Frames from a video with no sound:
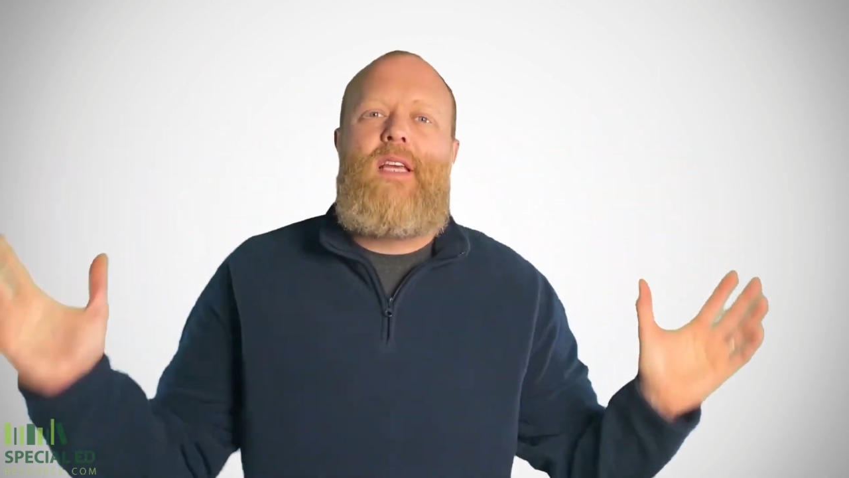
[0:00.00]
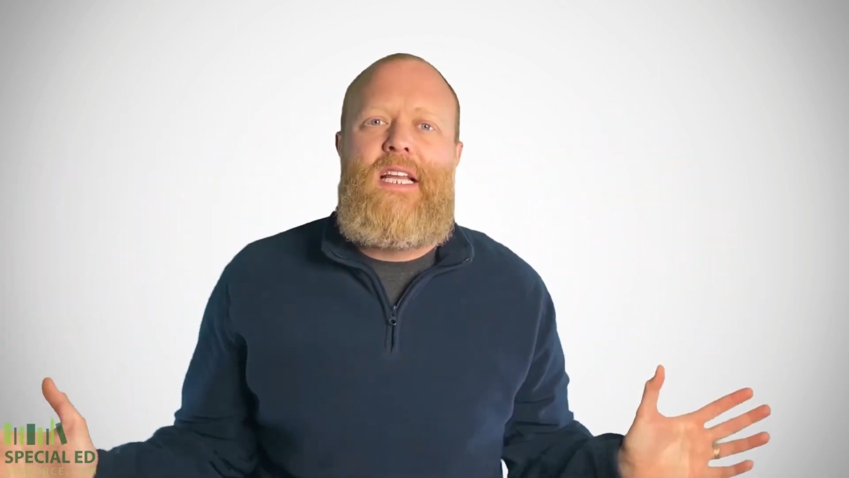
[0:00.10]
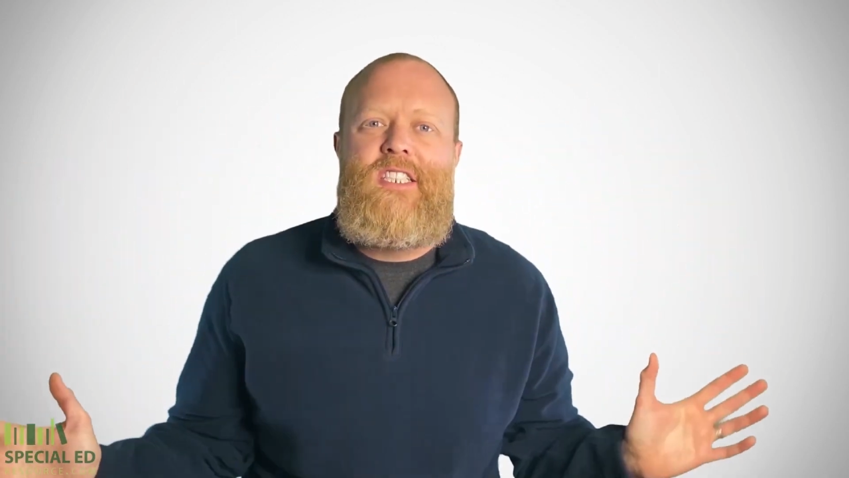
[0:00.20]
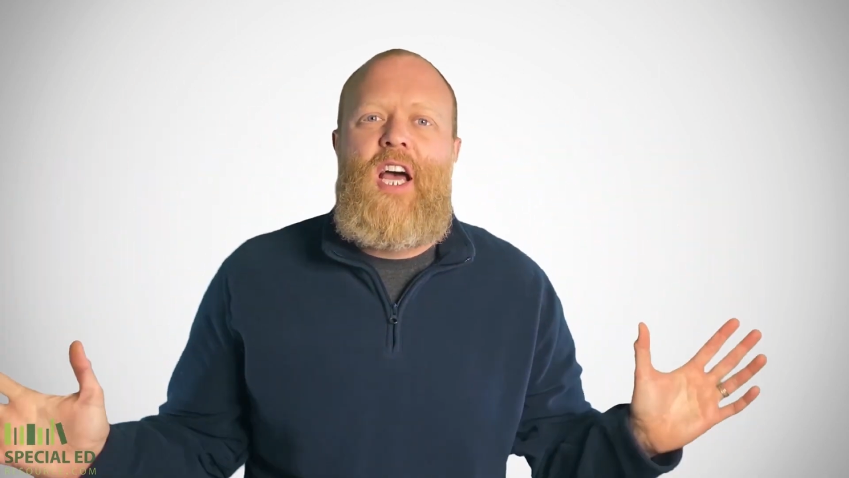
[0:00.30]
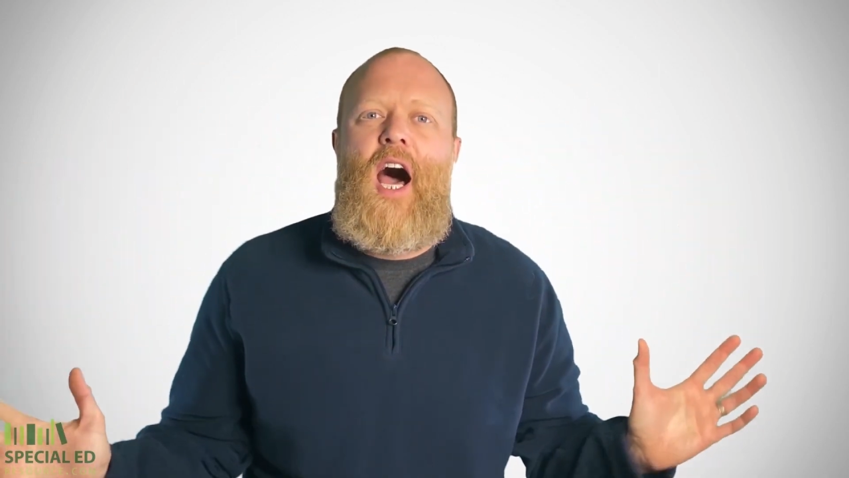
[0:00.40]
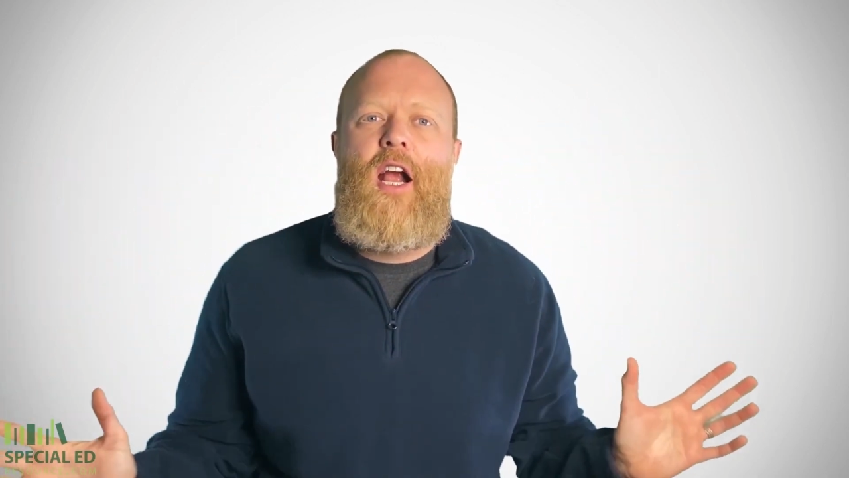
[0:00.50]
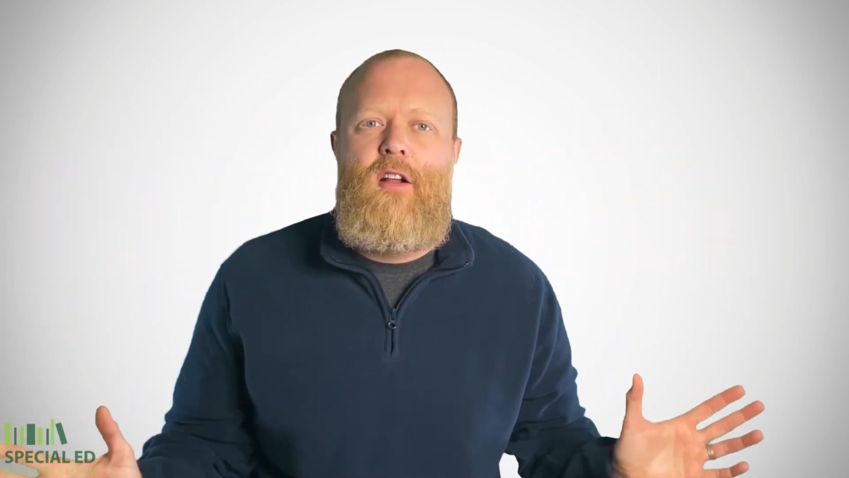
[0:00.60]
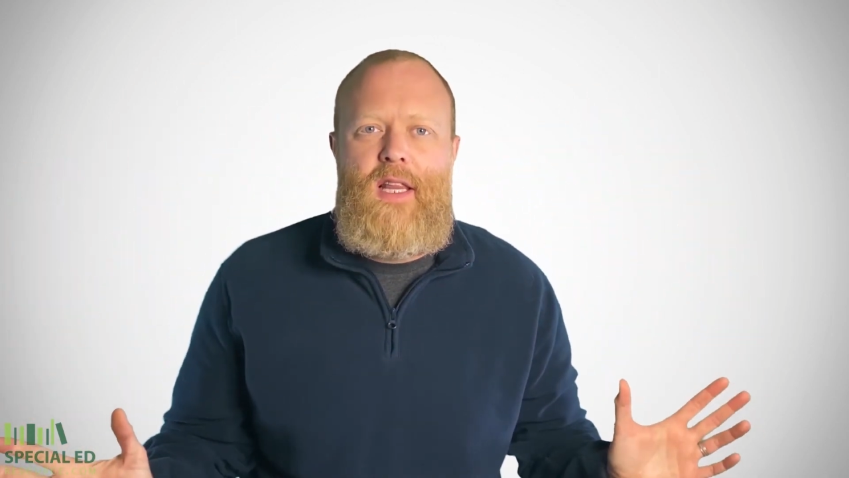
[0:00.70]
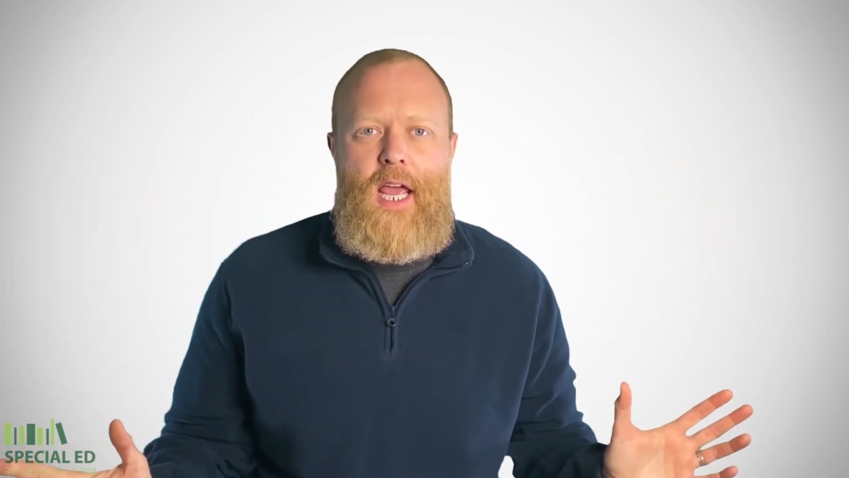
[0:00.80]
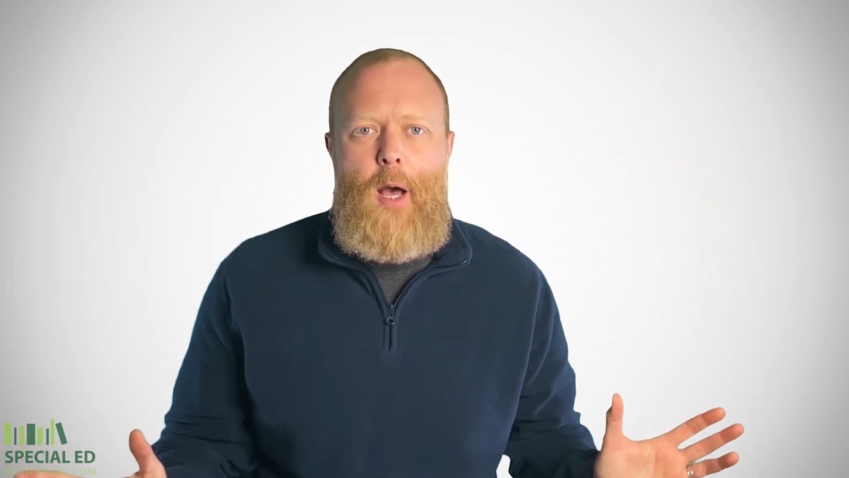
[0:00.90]

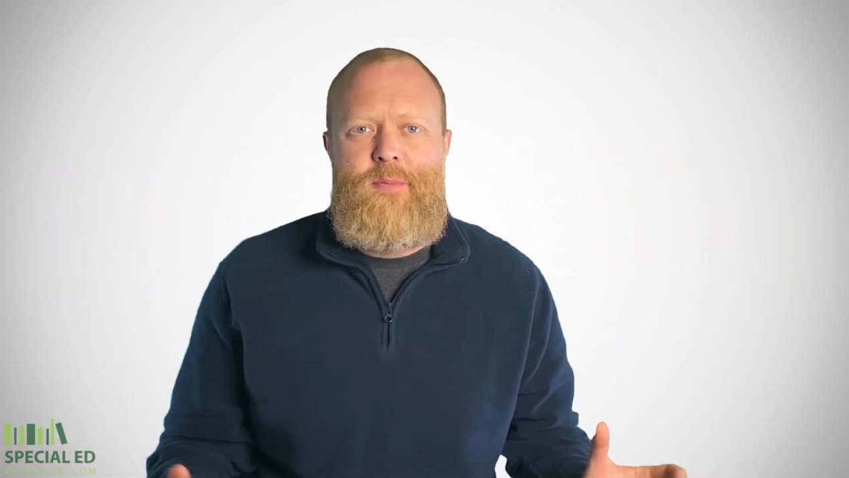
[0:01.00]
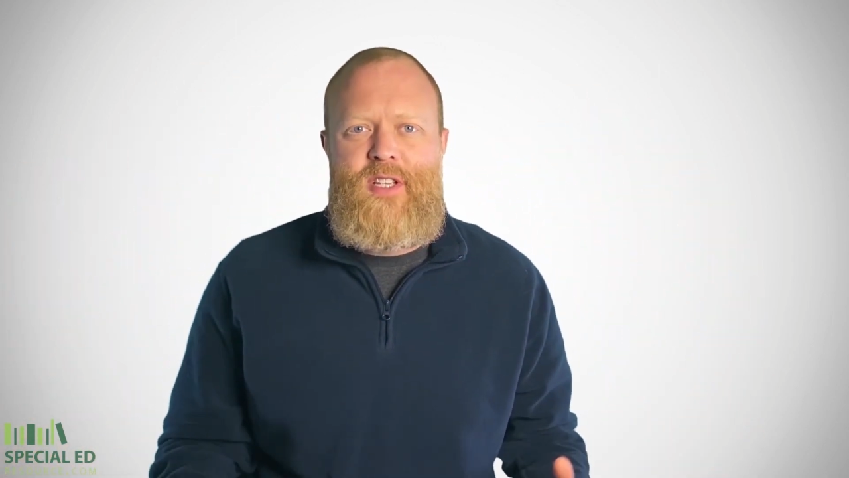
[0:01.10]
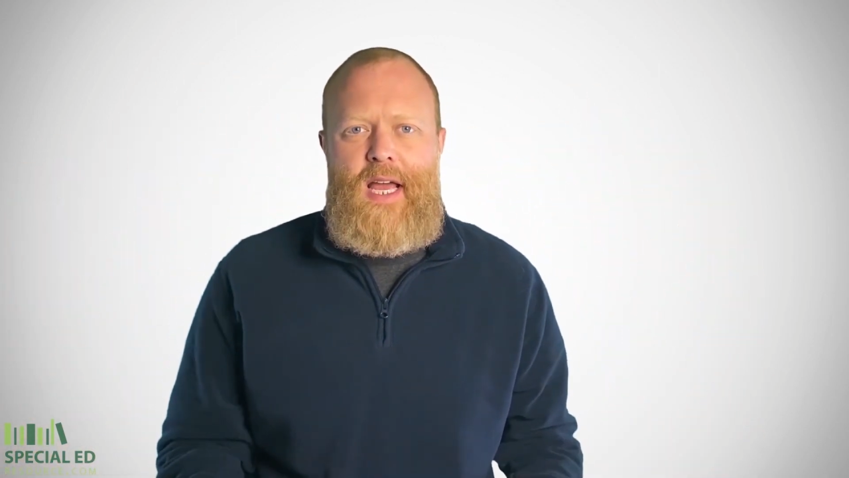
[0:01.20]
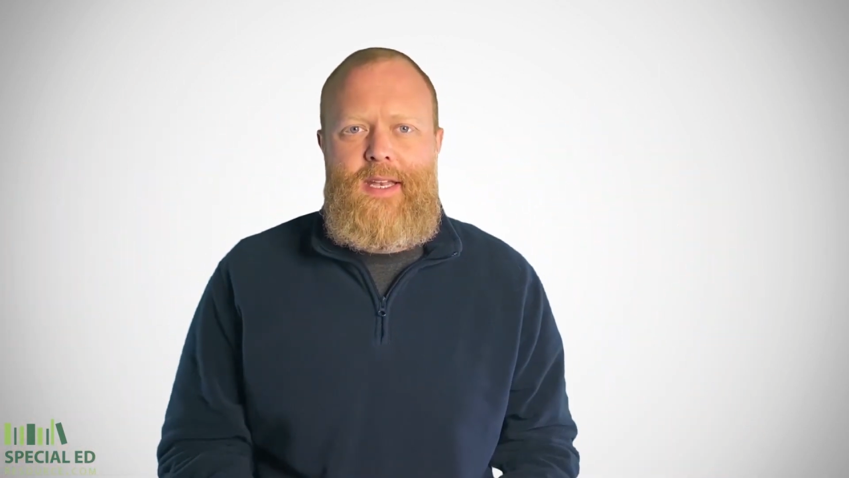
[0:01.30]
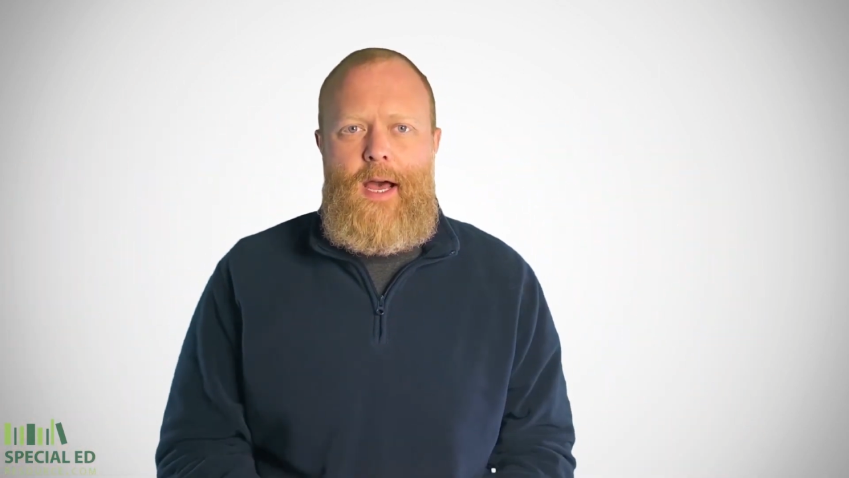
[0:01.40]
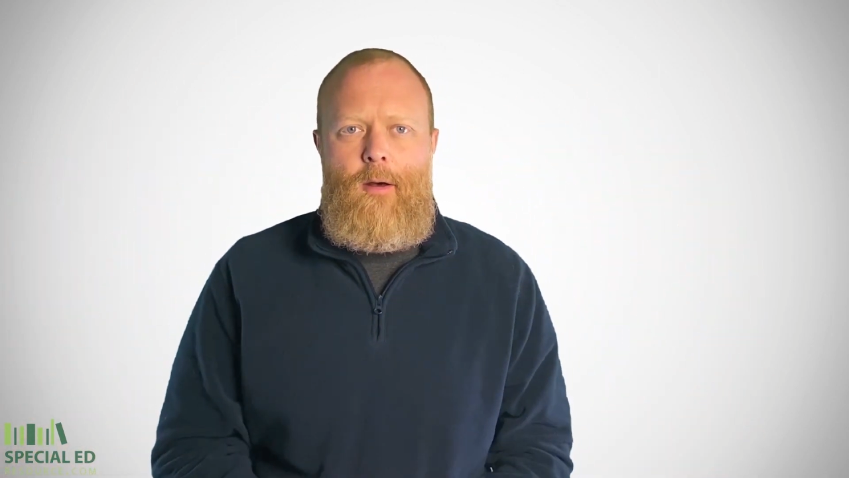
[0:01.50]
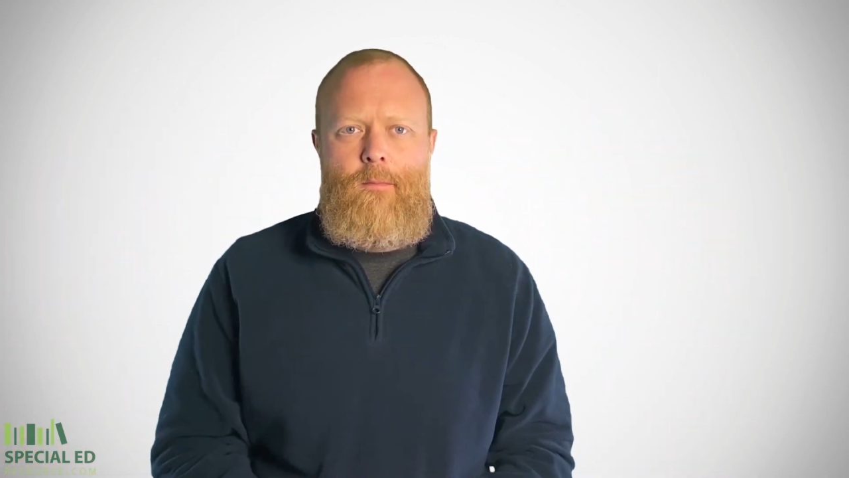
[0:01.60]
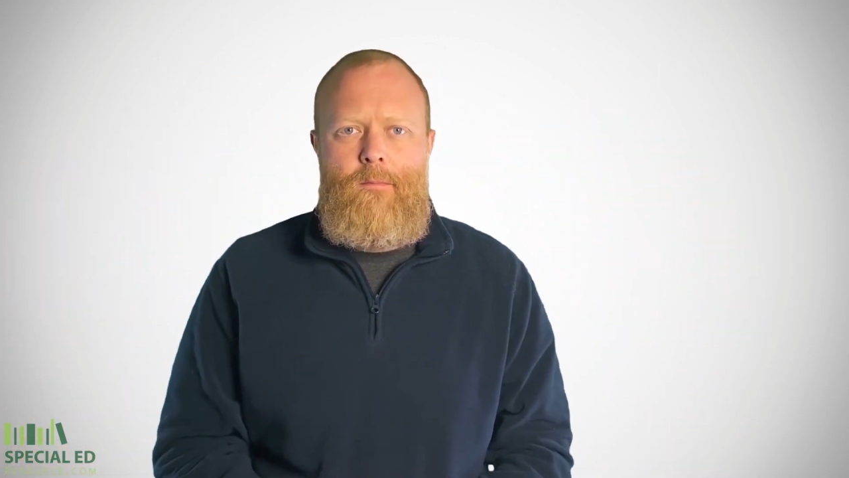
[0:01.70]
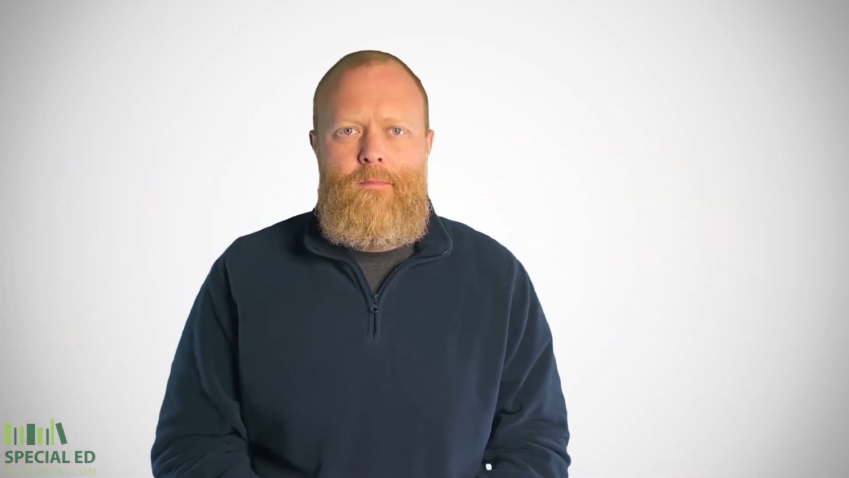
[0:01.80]
entirely upside down.